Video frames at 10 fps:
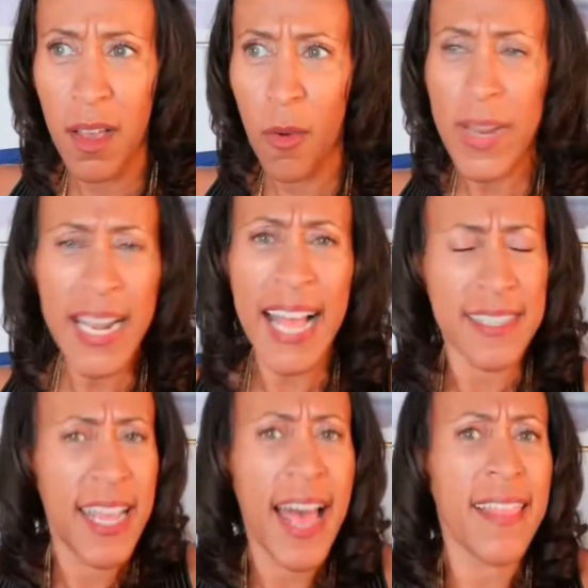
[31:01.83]
We're not
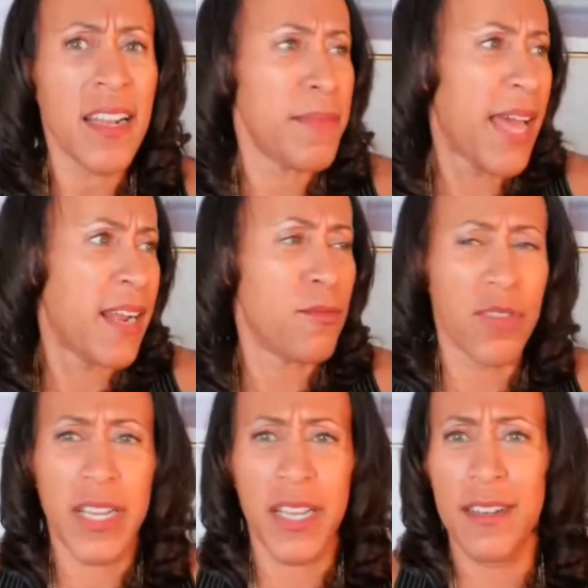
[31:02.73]
telling them that I'm
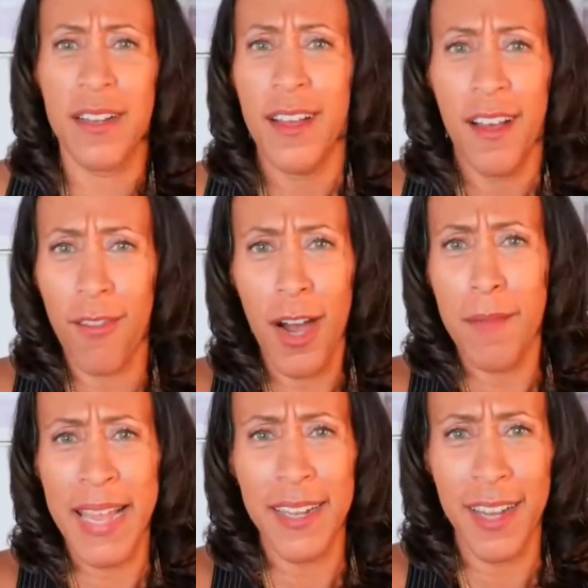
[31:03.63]
drinking
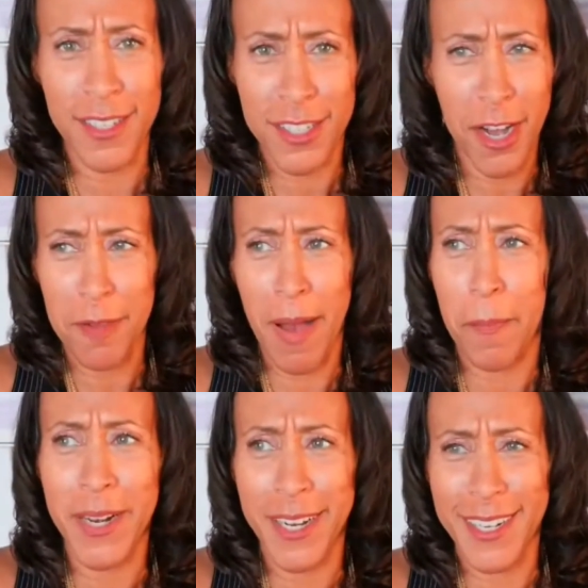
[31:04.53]
rum at lunch, talking about
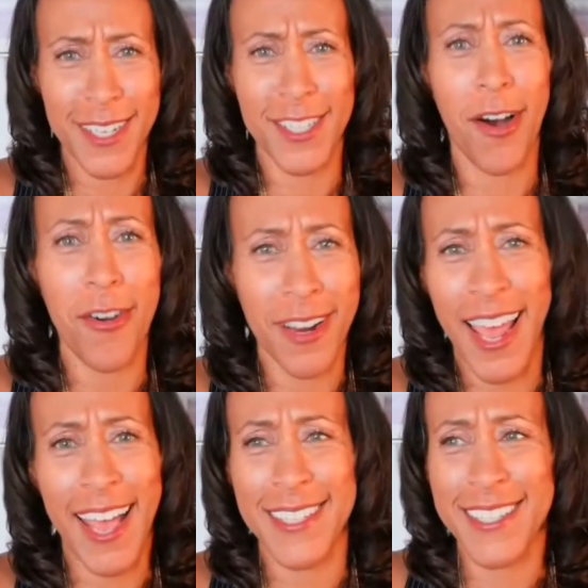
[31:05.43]
put it in the tall
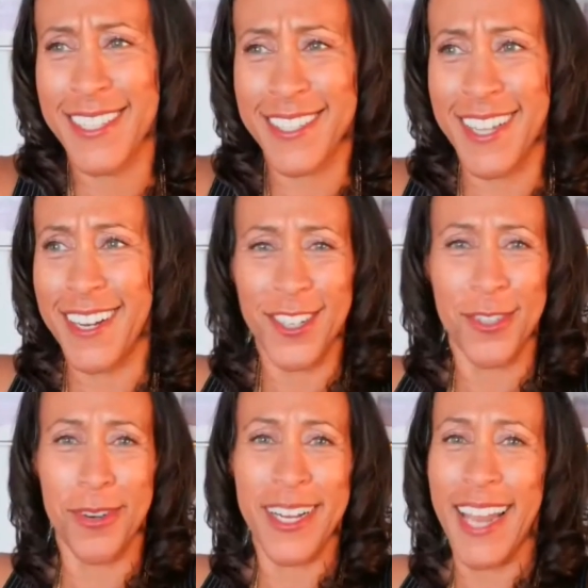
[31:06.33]
glass instead of the
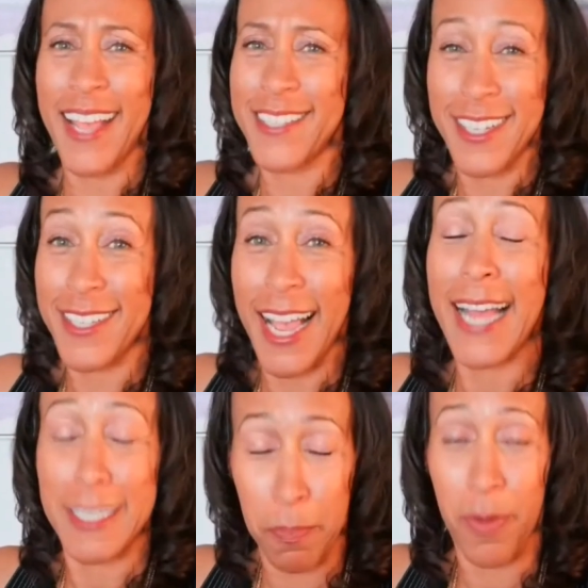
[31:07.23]
short glass because I
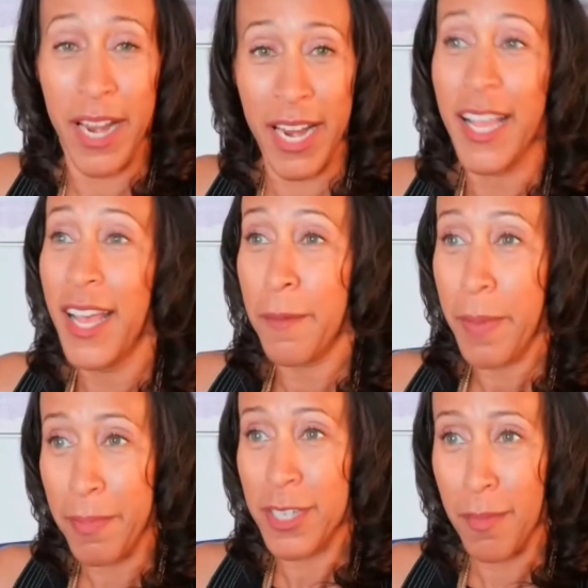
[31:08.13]
got to pray.
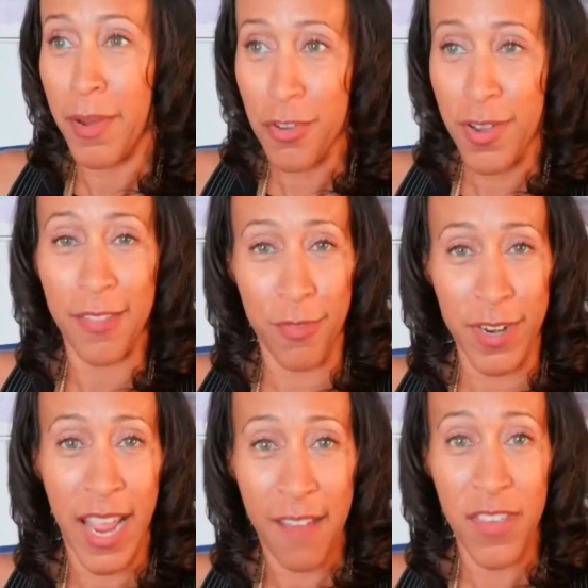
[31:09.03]
People talking about you got
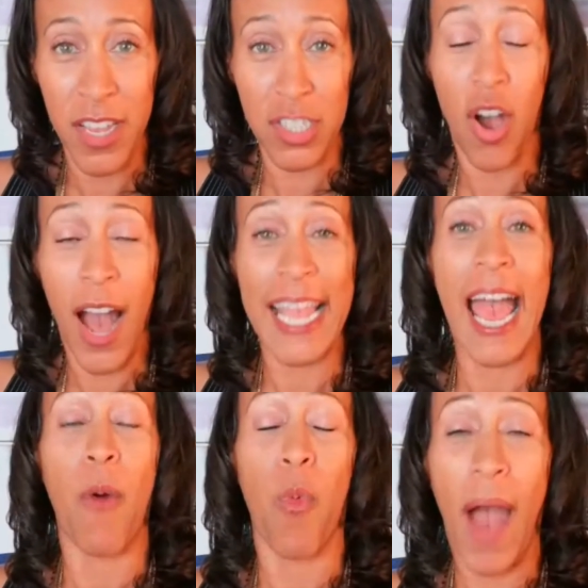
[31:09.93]
3.5 years. No,
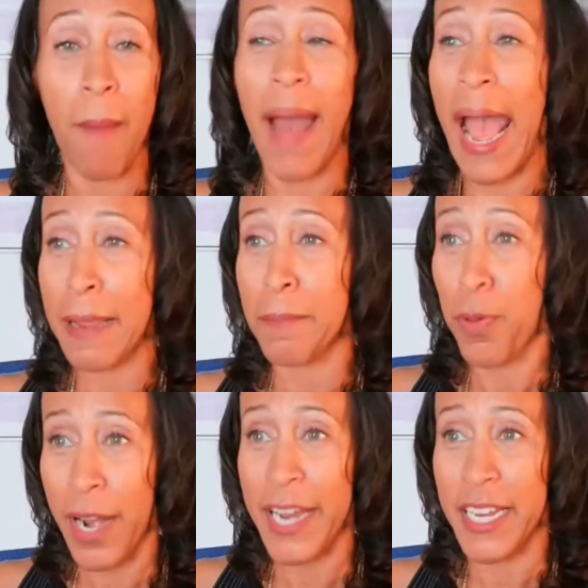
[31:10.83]
I'm
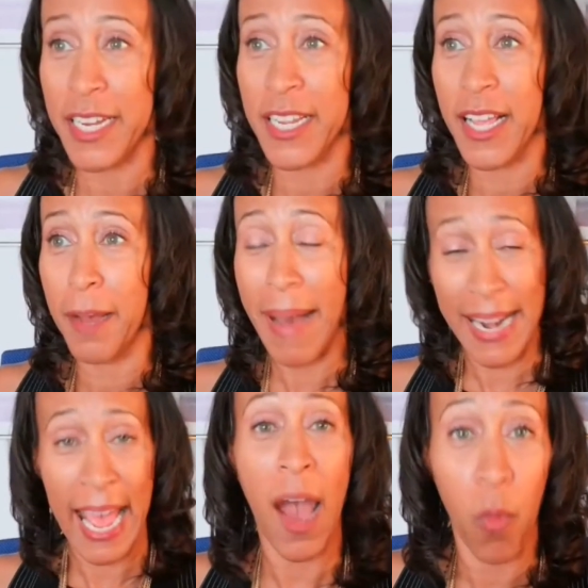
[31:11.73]
praying by
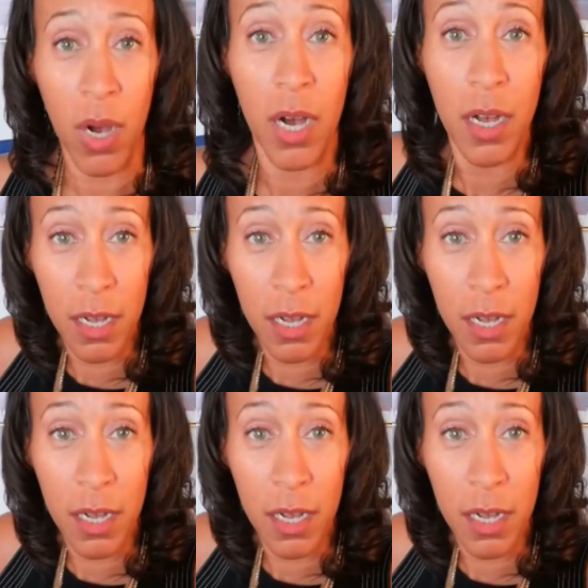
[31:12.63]
the hour